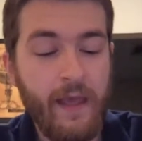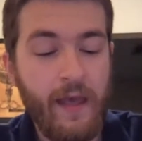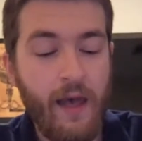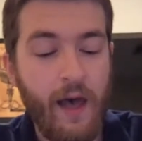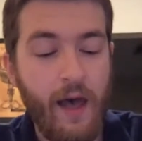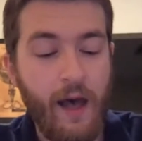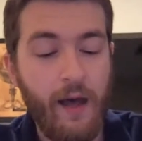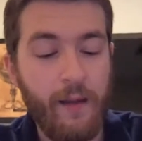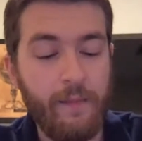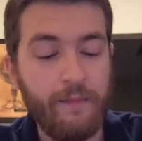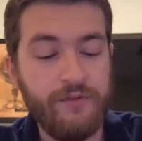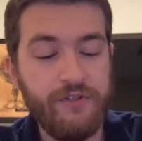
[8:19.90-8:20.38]

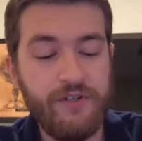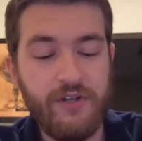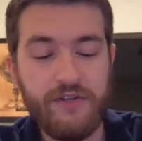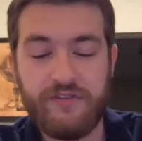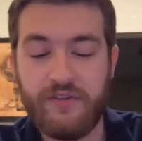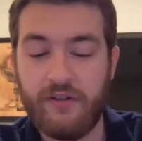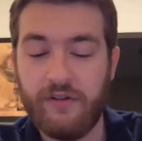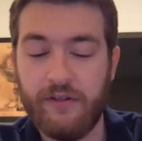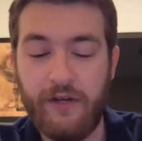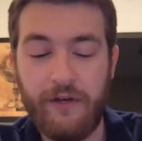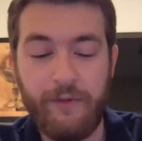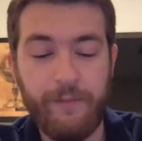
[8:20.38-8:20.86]
Um,
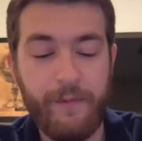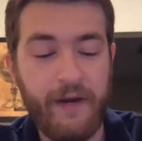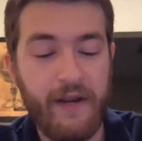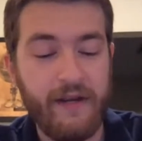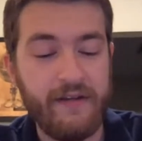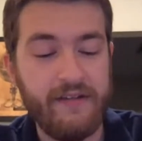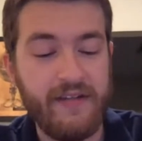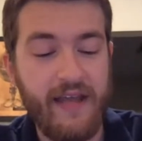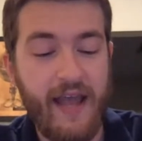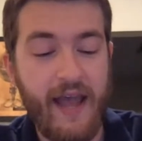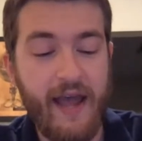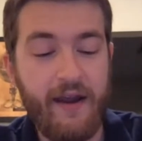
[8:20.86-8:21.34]
just a little bit
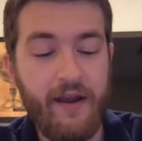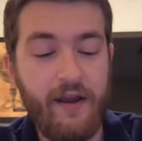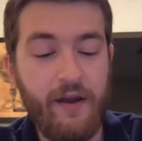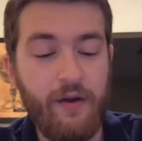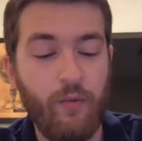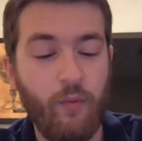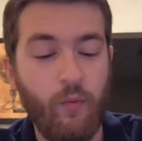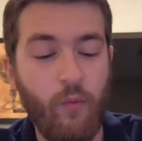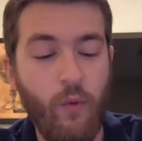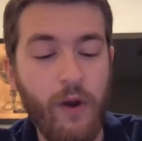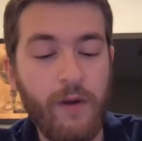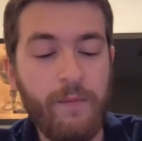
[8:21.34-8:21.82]
of data.
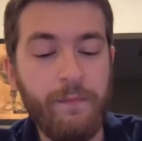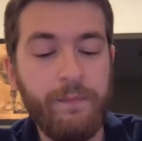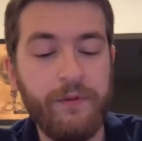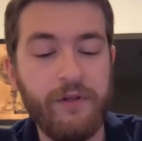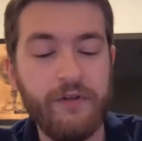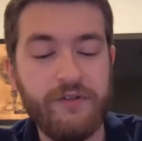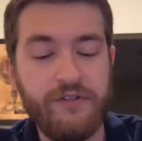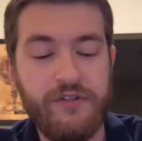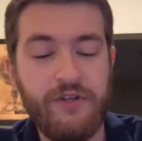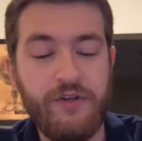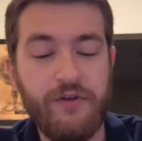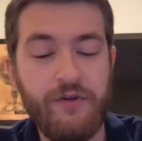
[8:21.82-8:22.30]
One
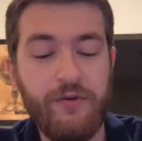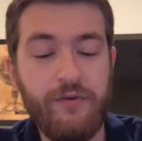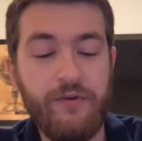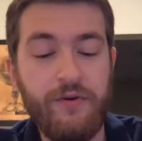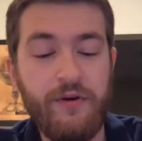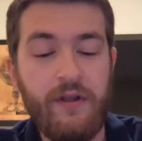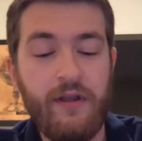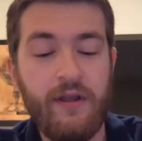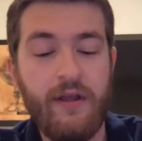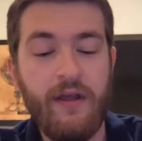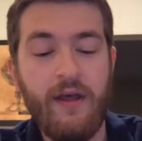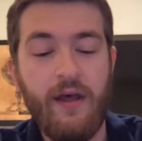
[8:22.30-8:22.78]
platoon